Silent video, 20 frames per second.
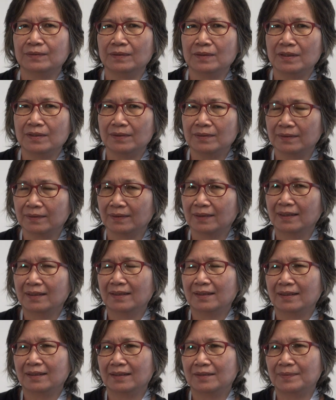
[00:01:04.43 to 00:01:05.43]
to know
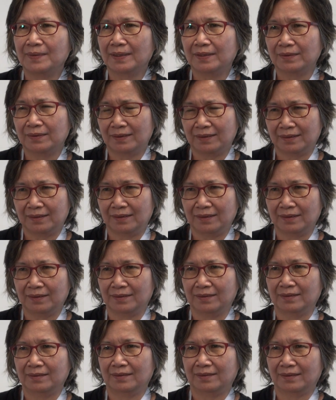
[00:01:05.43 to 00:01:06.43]
about, you
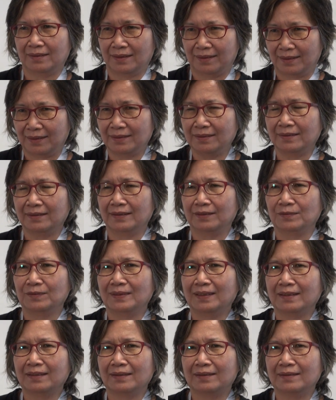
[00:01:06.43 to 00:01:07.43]
know, this
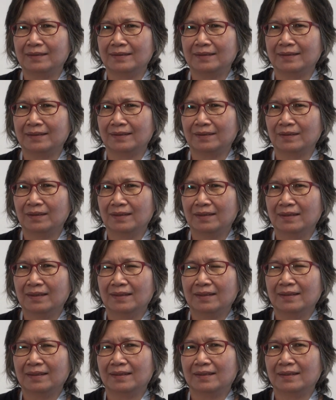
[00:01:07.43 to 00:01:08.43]
new technology,
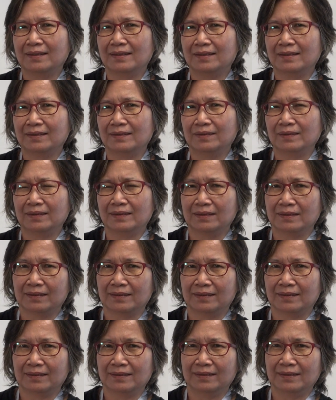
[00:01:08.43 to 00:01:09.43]
uh,
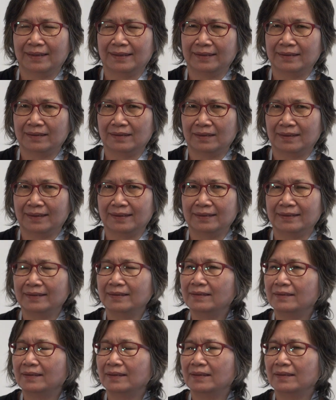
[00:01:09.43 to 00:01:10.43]
the ex
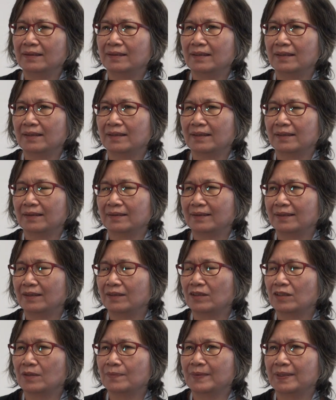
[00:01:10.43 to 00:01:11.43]
existing uh,
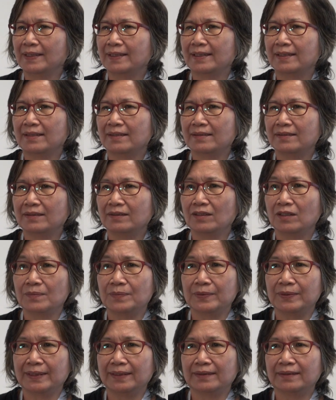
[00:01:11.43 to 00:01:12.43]
telecommunication
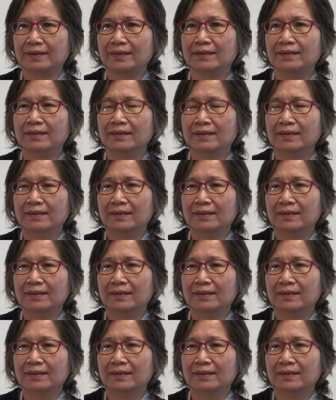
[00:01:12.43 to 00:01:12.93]
operator